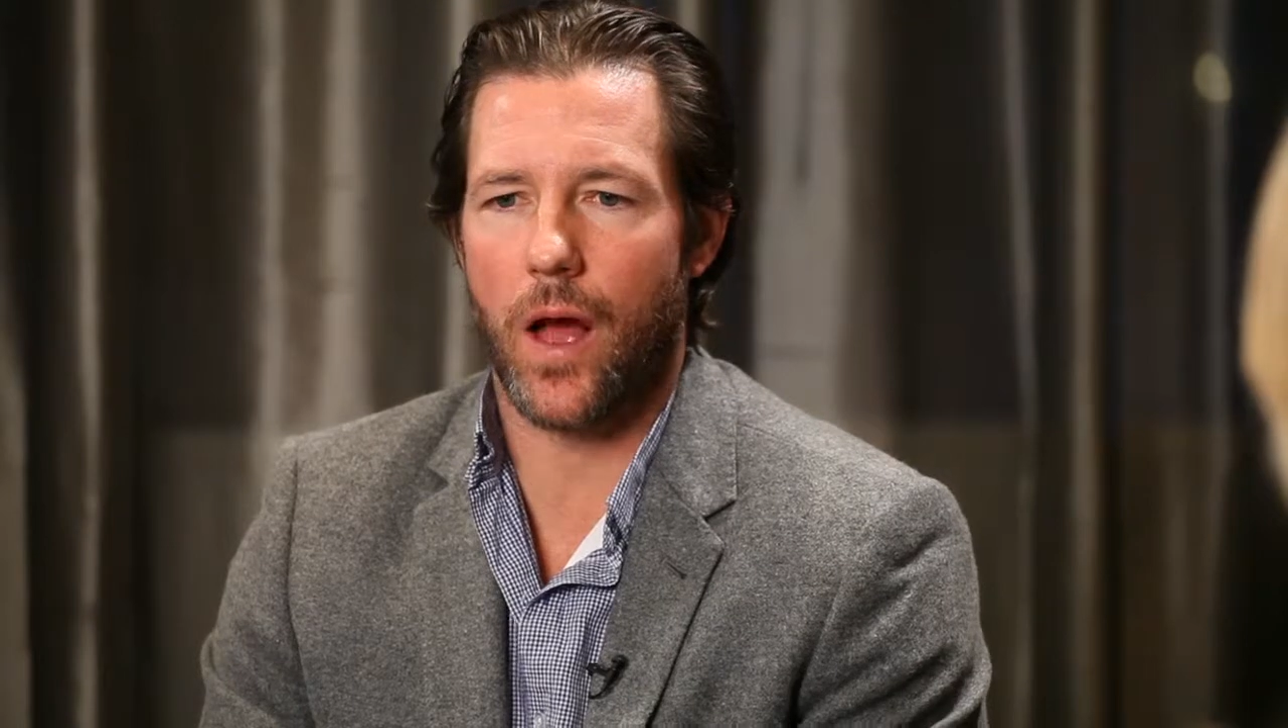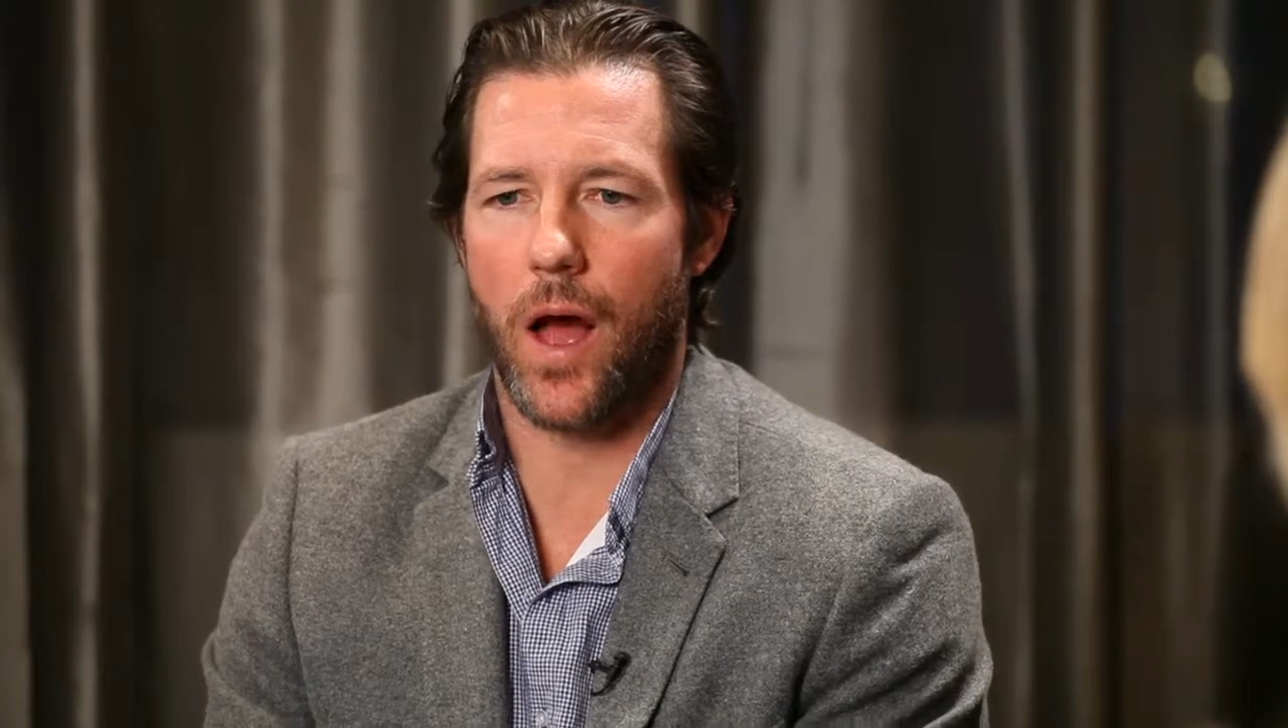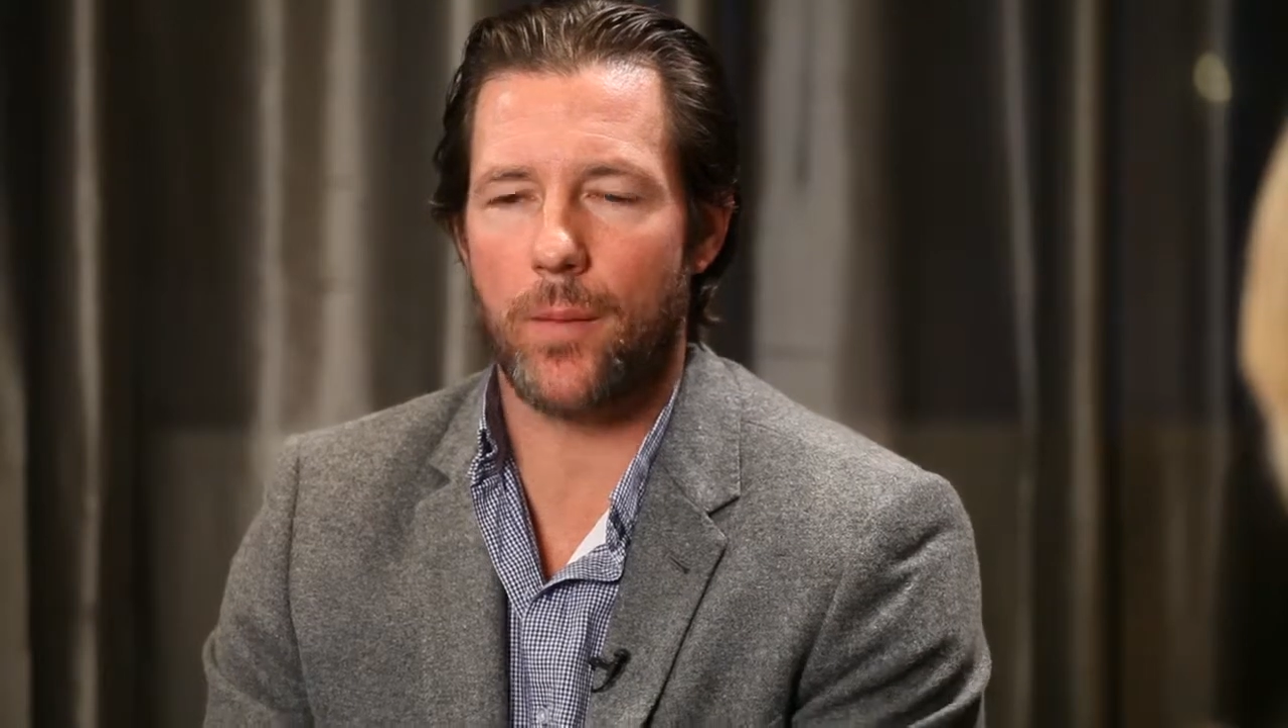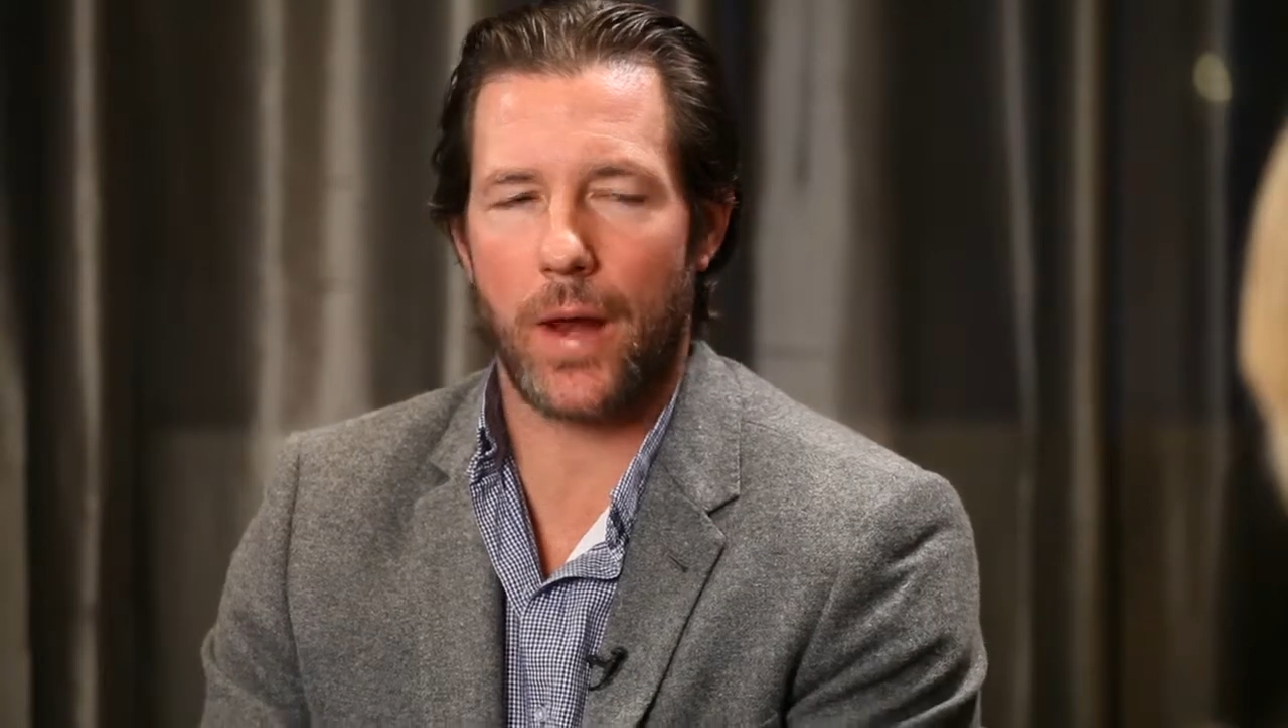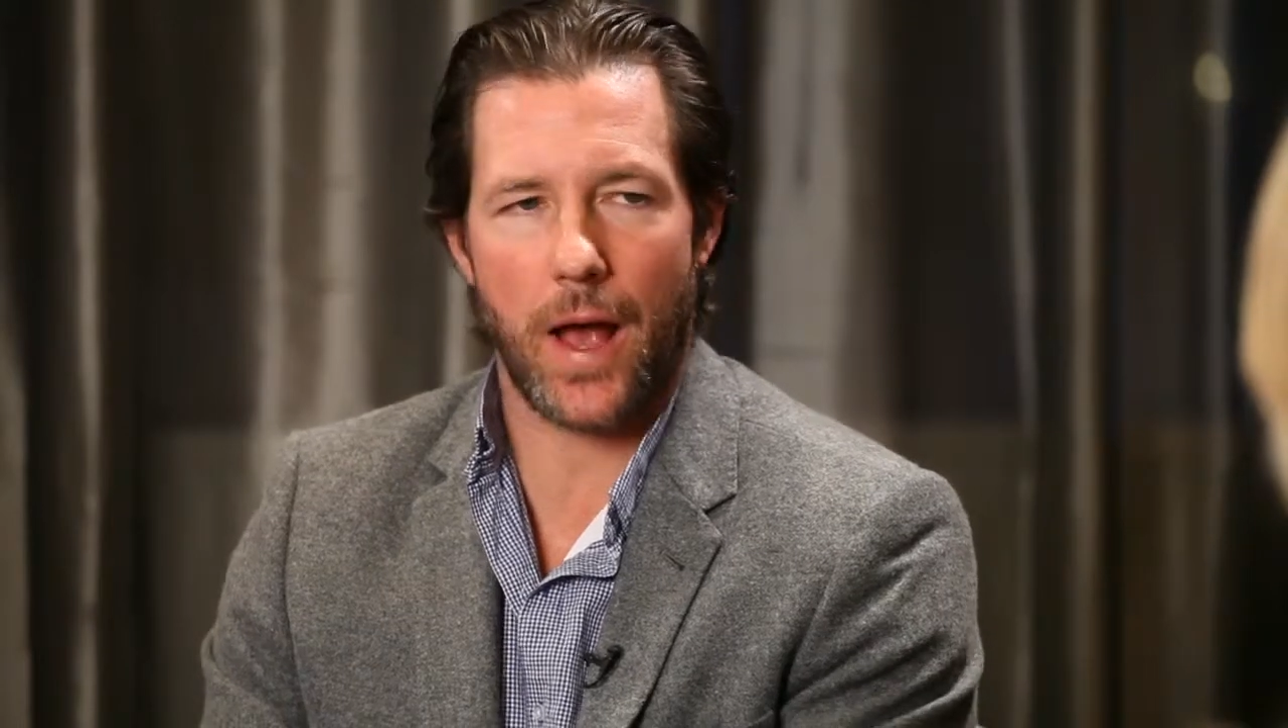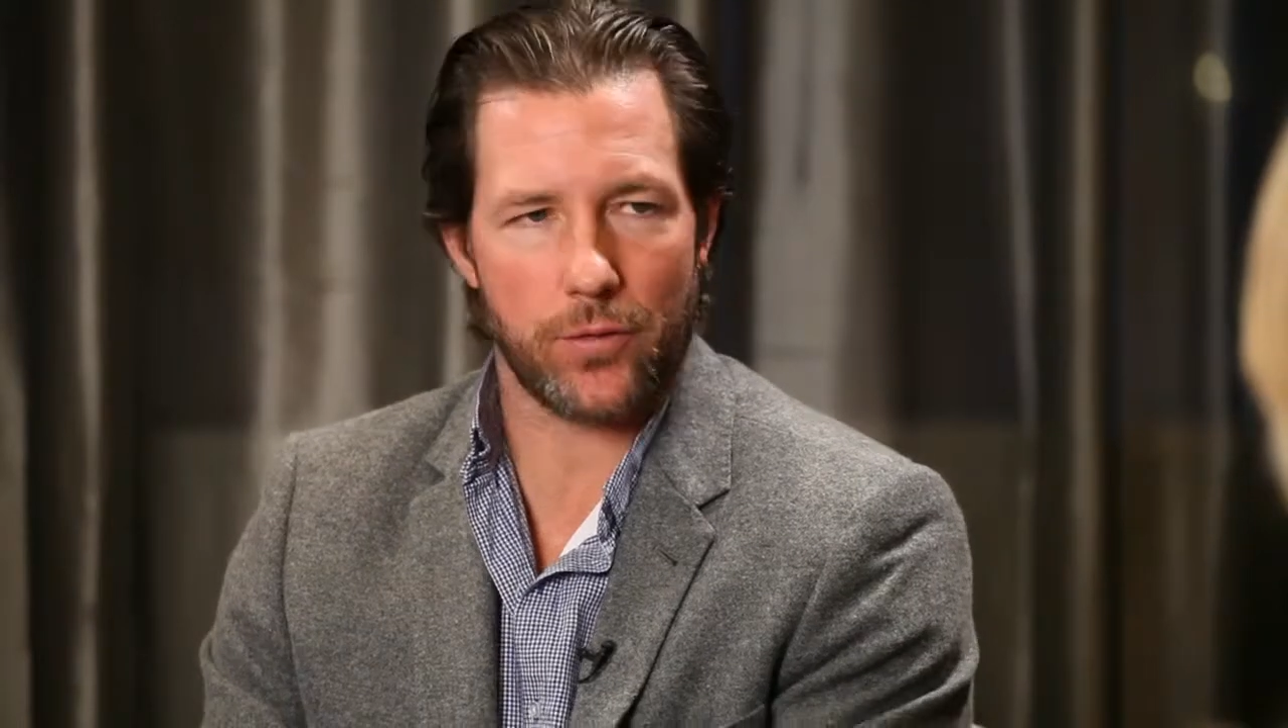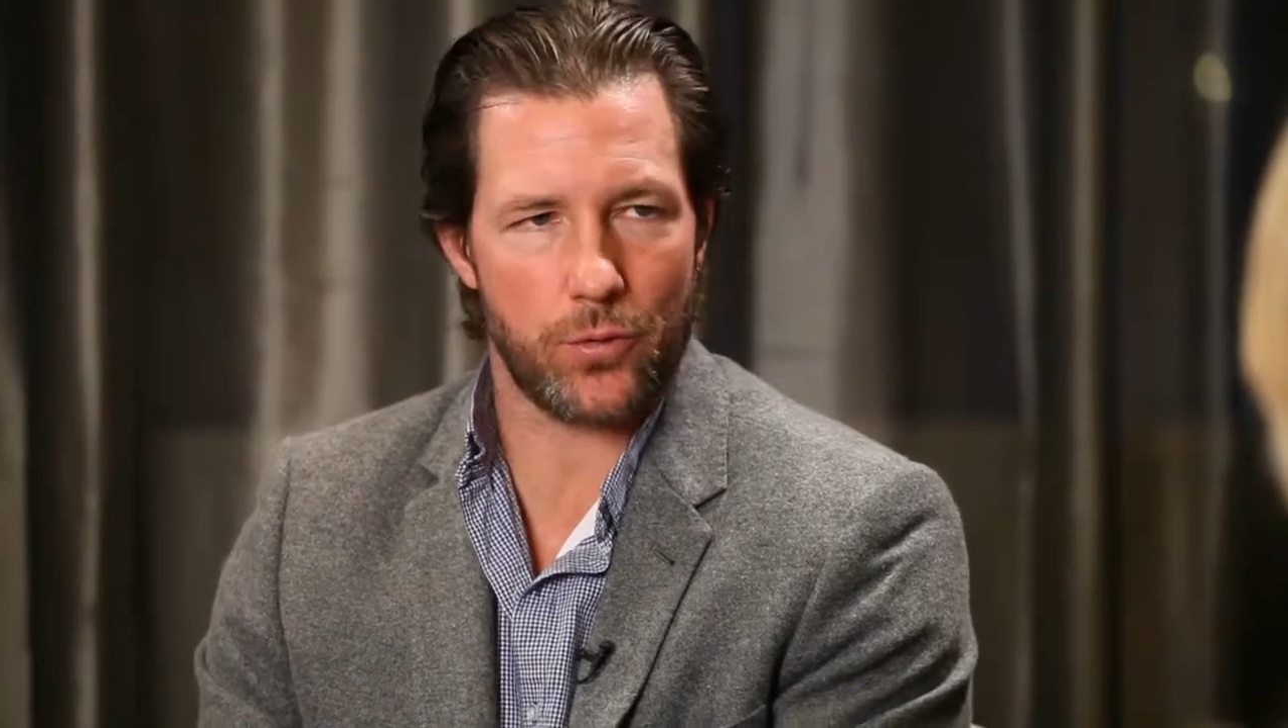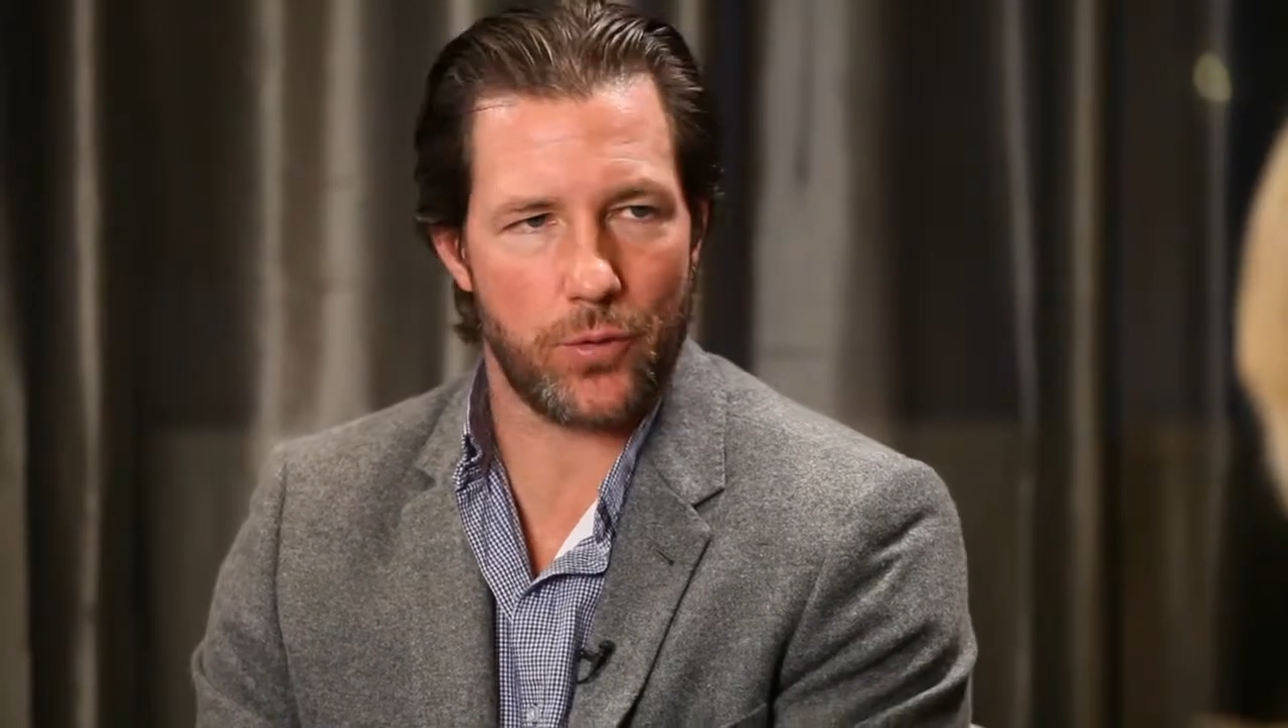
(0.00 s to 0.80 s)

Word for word: I'm an actor